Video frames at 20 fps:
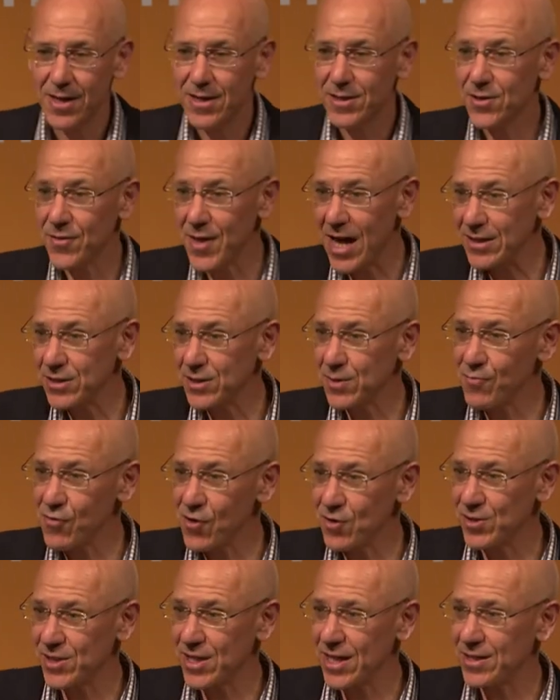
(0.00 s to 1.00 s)
So that's the
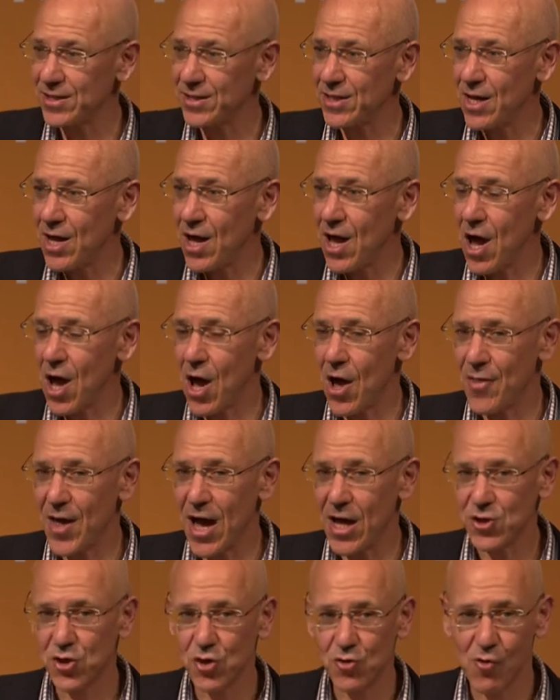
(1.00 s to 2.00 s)
process uh,
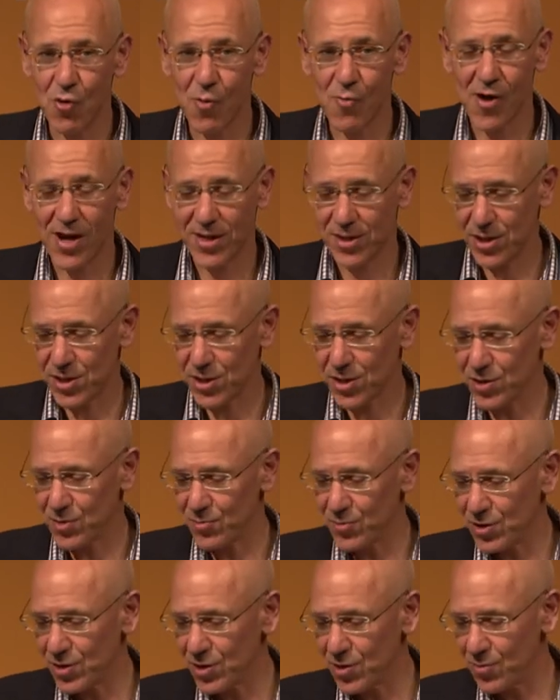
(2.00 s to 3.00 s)
that a straw practitioner
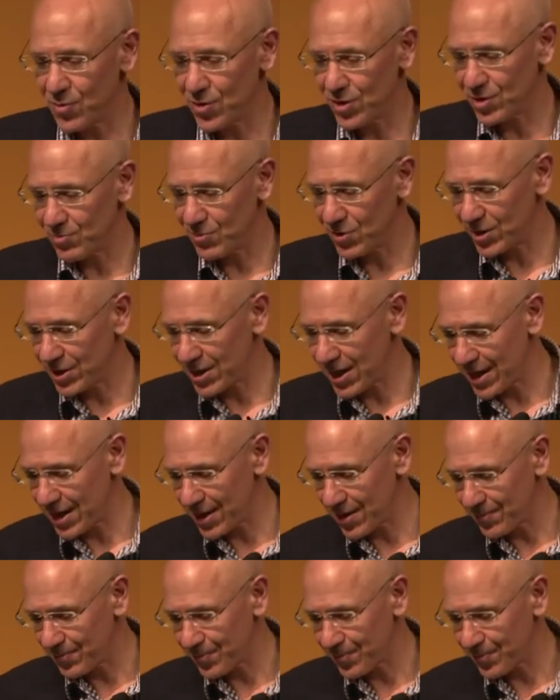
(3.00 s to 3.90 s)
would, would, would take.